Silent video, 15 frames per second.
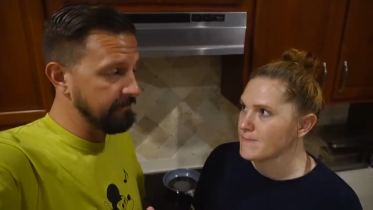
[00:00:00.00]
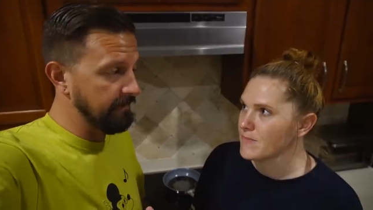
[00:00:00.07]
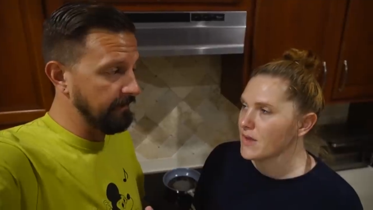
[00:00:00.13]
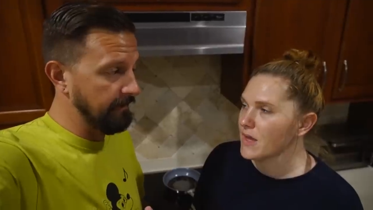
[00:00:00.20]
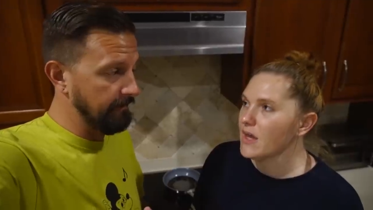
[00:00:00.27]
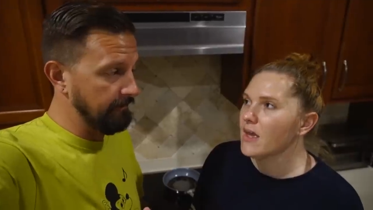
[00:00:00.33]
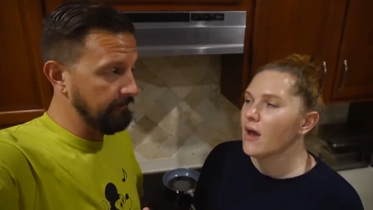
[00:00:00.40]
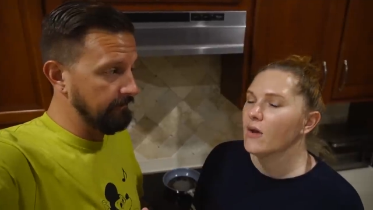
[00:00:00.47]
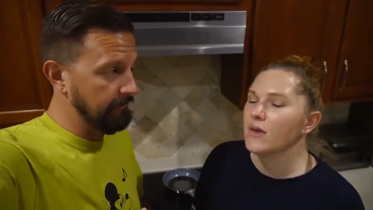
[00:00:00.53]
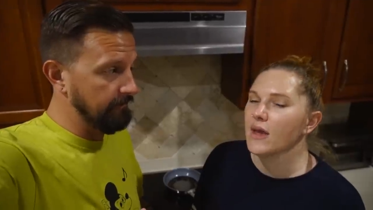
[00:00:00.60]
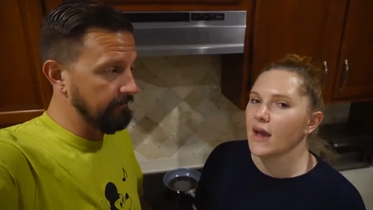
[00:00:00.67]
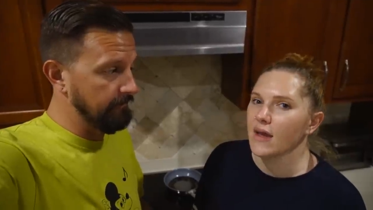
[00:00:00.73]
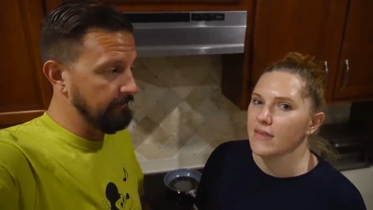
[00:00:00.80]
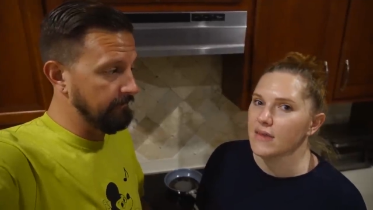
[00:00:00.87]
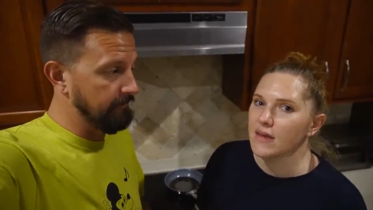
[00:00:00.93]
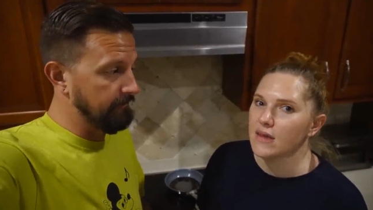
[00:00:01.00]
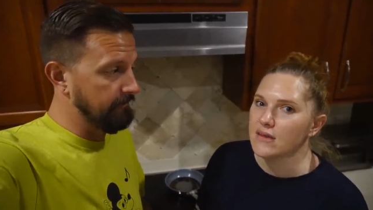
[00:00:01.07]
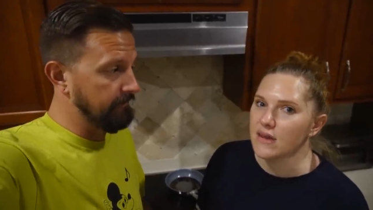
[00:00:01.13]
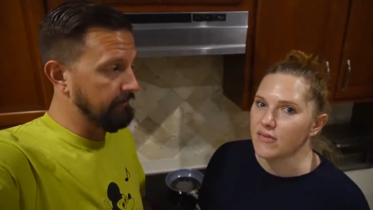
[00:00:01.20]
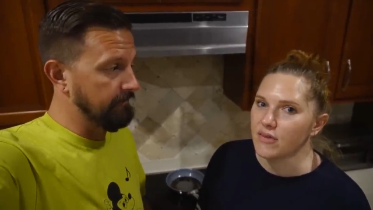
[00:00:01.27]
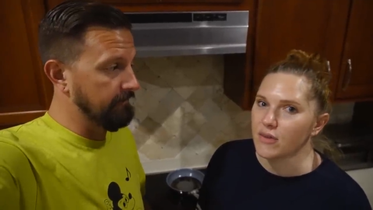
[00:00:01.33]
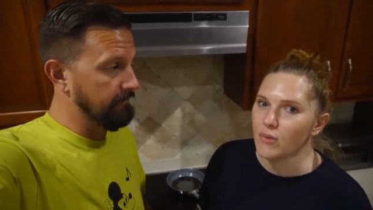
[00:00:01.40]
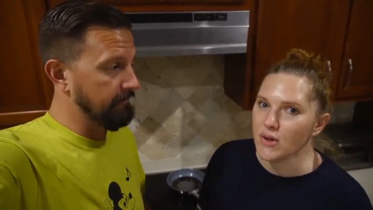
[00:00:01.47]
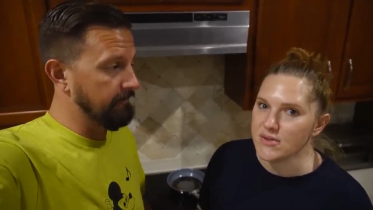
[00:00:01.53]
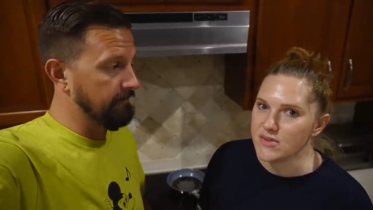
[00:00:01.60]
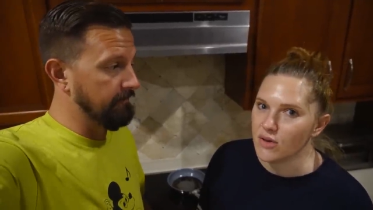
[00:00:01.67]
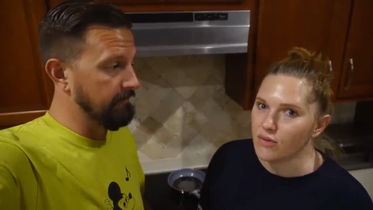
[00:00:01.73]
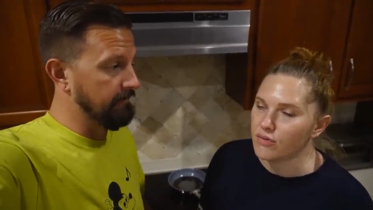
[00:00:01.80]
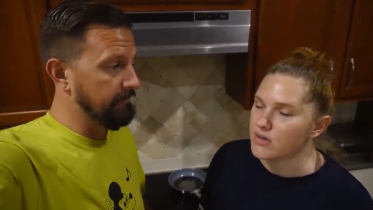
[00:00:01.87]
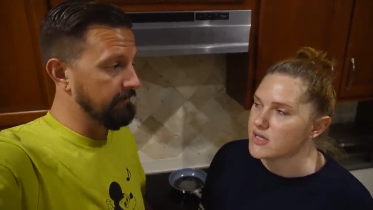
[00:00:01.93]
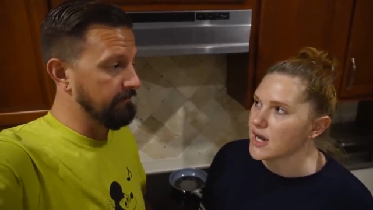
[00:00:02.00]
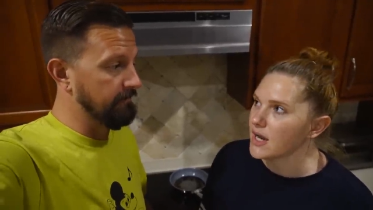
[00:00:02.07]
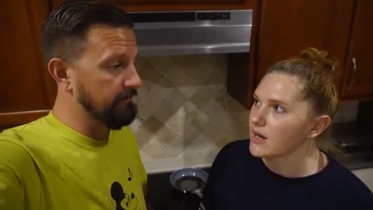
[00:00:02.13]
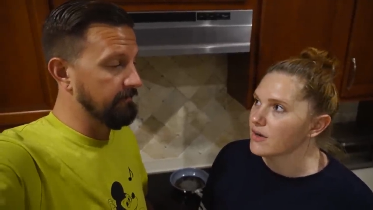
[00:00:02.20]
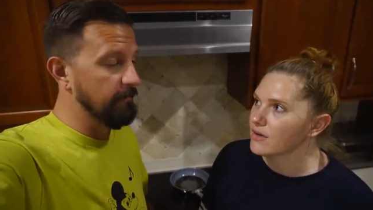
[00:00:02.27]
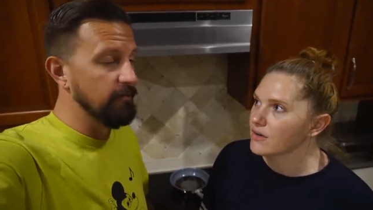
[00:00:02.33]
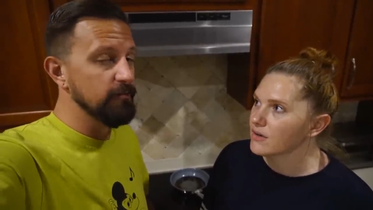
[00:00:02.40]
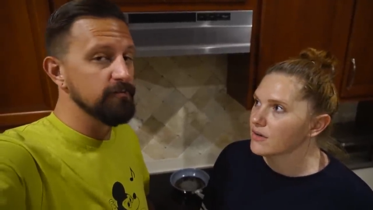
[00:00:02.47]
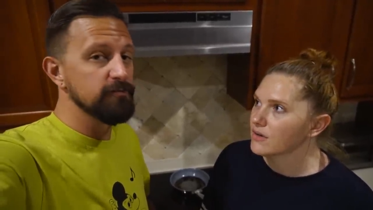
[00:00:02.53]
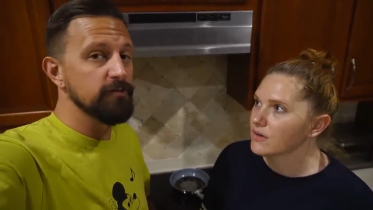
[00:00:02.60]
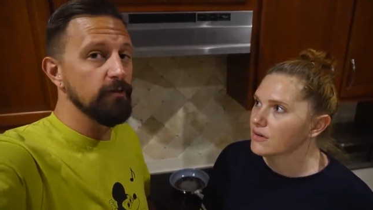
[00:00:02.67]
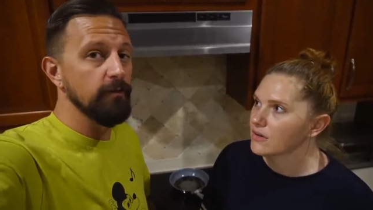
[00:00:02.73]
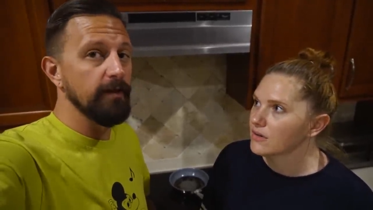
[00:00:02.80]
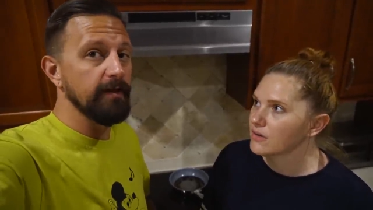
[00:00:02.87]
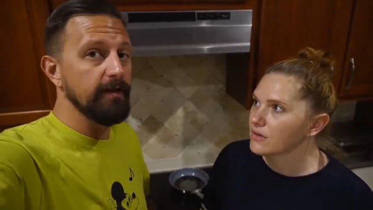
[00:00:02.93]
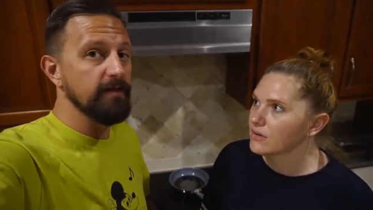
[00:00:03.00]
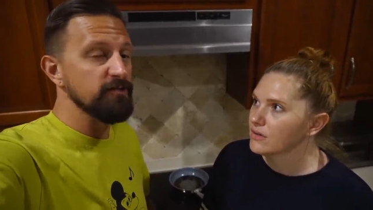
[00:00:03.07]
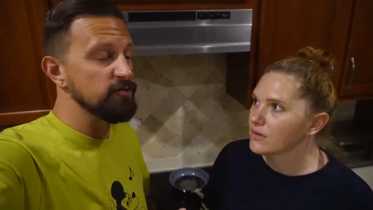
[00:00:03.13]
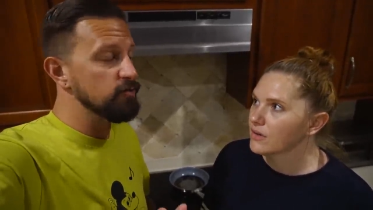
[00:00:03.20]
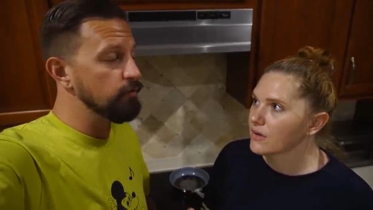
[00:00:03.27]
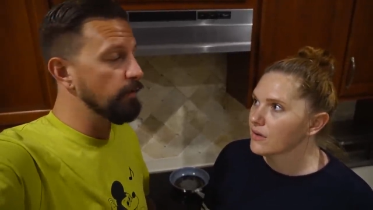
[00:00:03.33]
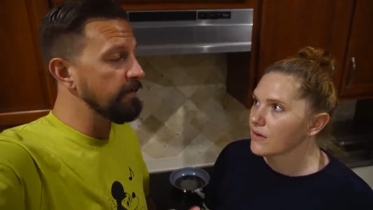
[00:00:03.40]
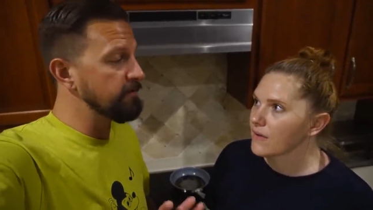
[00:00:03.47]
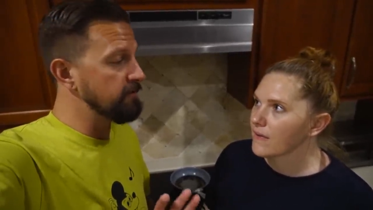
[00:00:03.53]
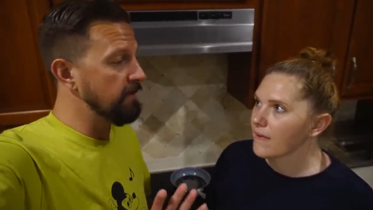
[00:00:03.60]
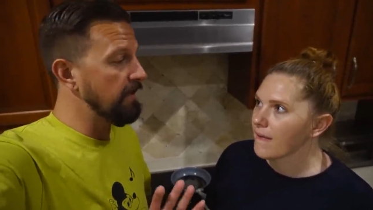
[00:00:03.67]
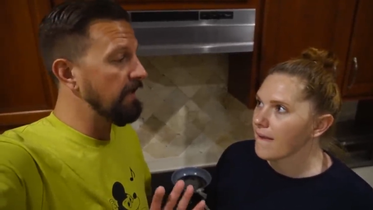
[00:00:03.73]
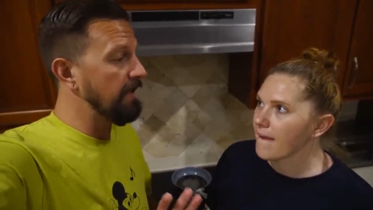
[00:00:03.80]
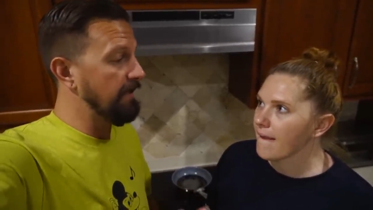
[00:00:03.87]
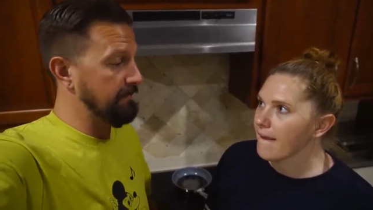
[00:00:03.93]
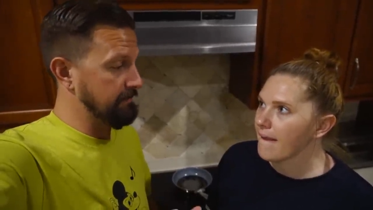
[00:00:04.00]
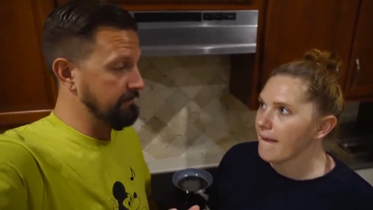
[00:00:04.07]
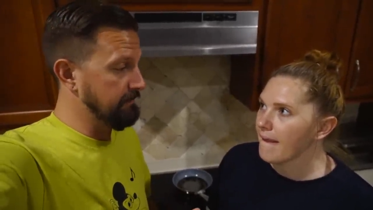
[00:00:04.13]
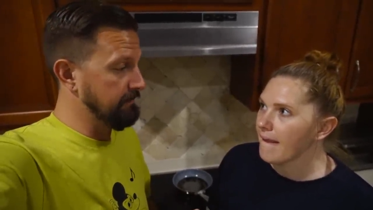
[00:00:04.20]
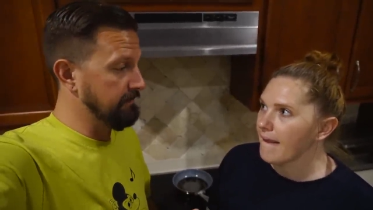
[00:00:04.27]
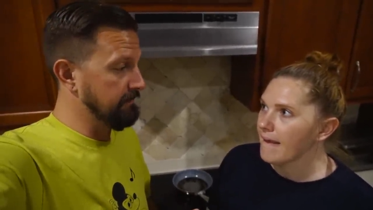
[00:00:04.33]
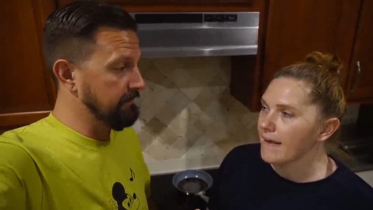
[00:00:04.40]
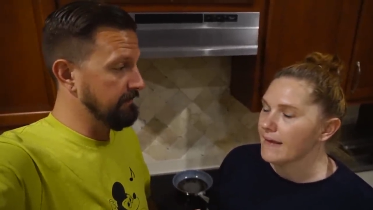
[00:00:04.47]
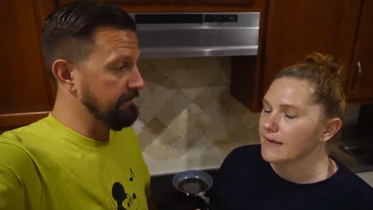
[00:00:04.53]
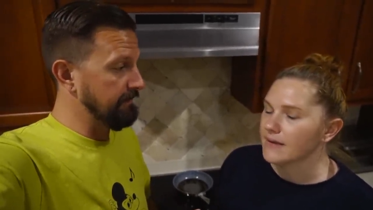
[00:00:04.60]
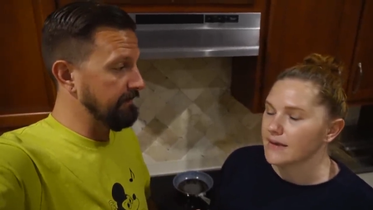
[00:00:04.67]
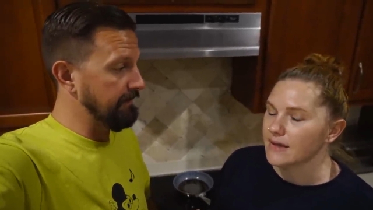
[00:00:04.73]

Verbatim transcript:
Speaker 1: tonight.
Speaker 2: Yeah, I think he definitely was overtired.
Speaker 1: So like a switch hit.
Speaker 2: And